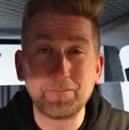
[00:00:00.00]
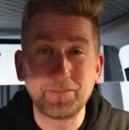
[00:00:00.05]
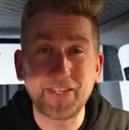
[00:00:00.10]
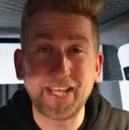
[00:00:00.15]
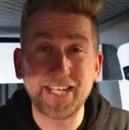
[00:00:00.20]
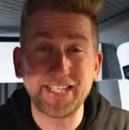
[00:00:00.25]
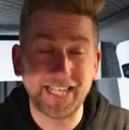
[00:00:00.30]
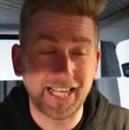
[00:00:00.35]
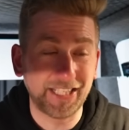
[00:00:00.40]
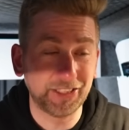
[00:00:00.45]

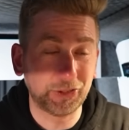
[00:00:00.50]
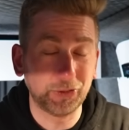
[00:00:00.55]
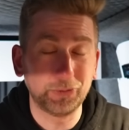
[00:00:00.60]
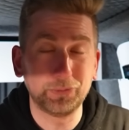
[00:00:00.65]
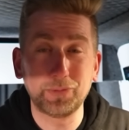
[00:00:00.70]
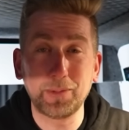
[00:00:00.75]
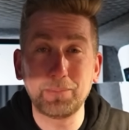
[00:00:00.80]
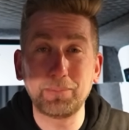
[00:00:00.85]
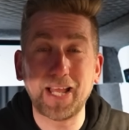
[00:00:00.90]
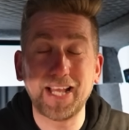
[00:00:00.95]
then I shall
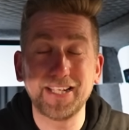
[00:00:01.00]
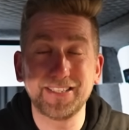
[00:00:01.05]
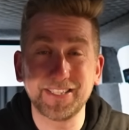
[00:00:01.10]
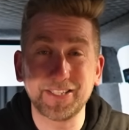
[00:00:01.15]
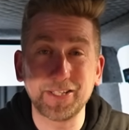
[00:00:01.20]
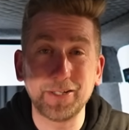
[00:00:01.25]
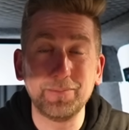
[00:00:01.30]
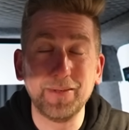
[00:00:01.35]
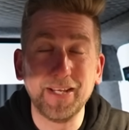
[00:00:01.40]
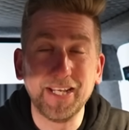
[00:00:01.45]
reply to
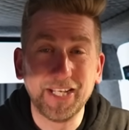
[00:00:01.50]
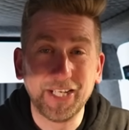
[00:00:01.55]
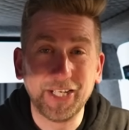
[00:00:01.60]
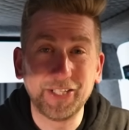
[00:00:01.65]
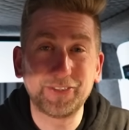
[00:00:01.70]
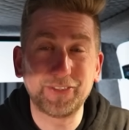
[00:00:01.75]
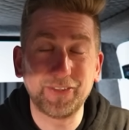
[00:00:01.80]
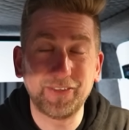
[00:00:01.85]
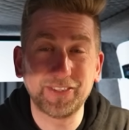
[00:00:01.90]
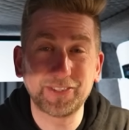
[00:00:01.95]
them
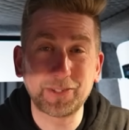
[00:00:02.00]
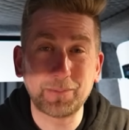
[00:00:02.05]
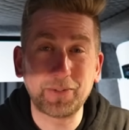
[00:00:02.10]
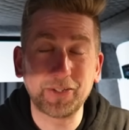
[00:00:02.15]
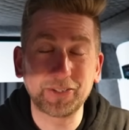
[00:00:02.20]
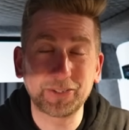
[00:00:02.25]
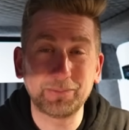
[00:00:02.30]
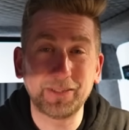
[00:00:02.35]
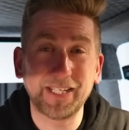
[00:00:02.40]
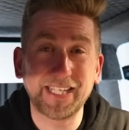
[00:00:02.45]
as soon as I
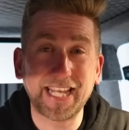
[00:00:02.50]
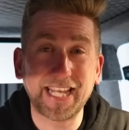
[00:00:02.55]
possibly